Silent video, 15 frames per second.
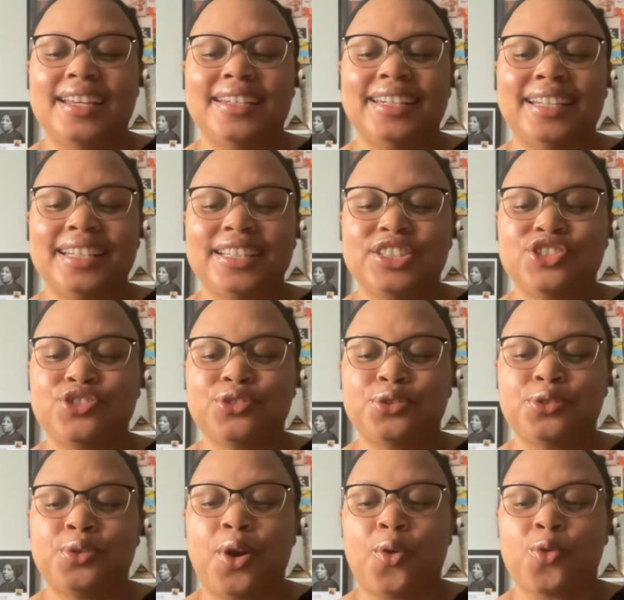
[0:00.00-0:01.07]
Dickens
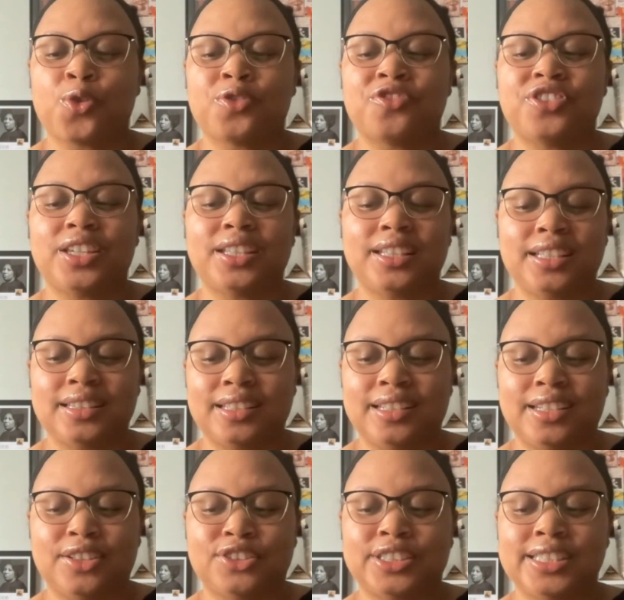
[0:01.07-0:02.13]
drew
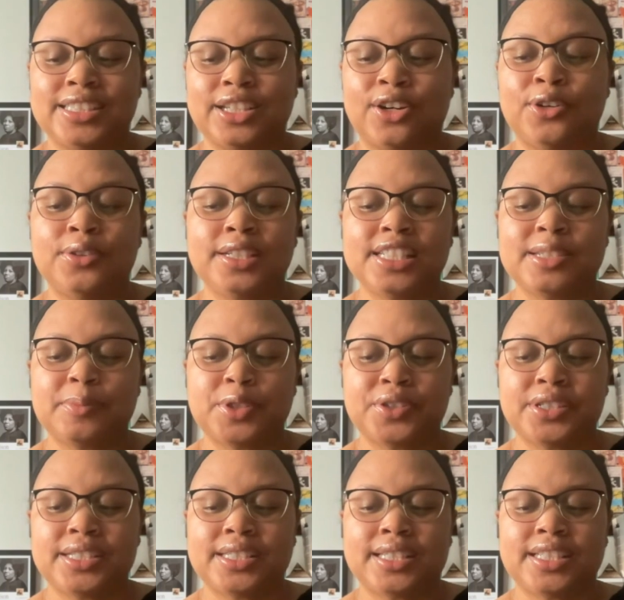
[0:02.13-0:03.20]
revealingly on his own
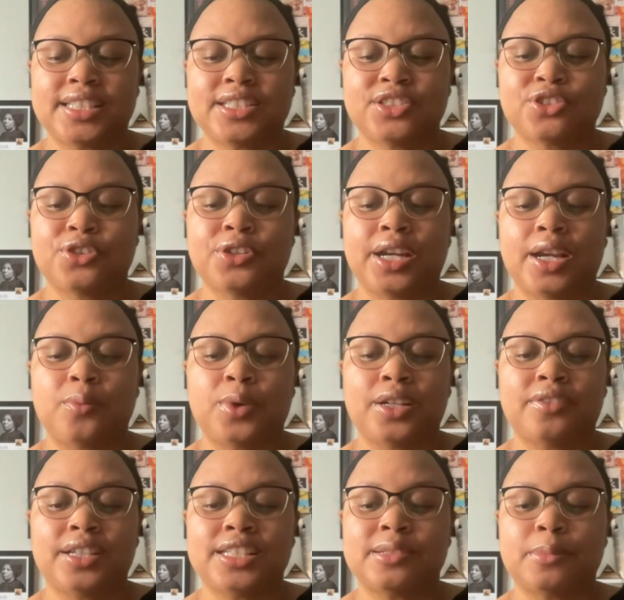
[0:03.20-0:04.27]
experiences to create one of
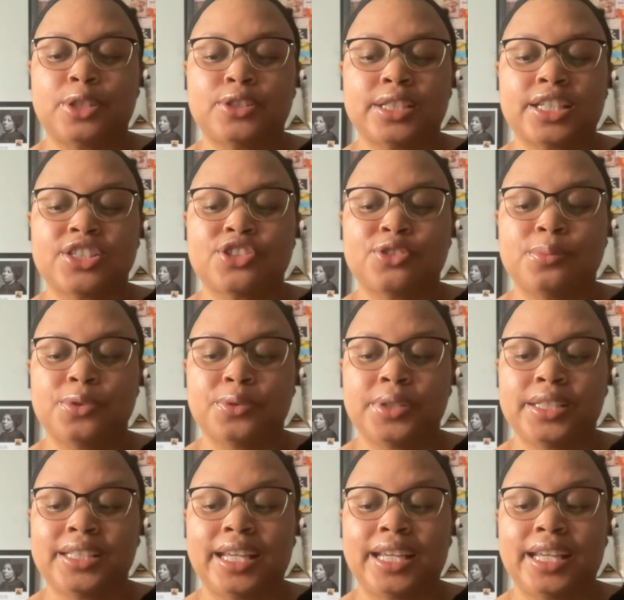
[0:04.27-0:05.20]
his most exuberant